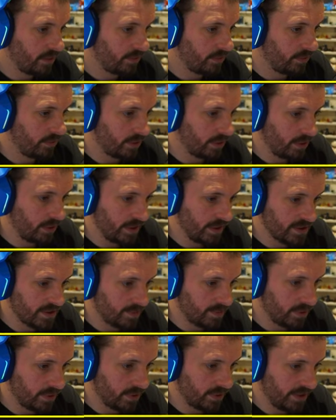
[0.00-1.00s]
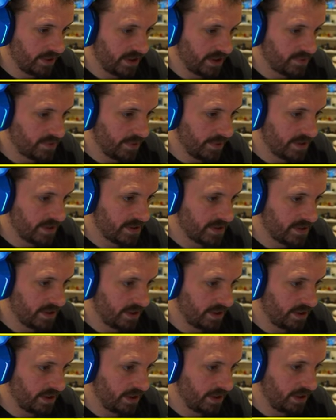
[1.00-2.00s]
So let's put these bits
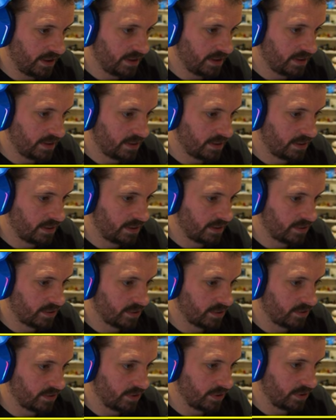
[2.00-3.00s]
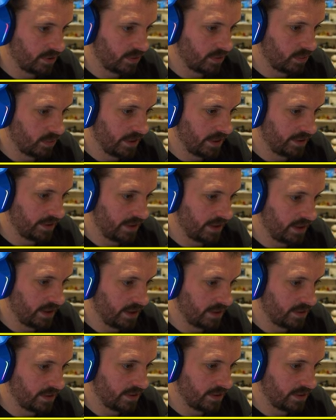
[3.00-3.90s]
in here to rod, wide guard,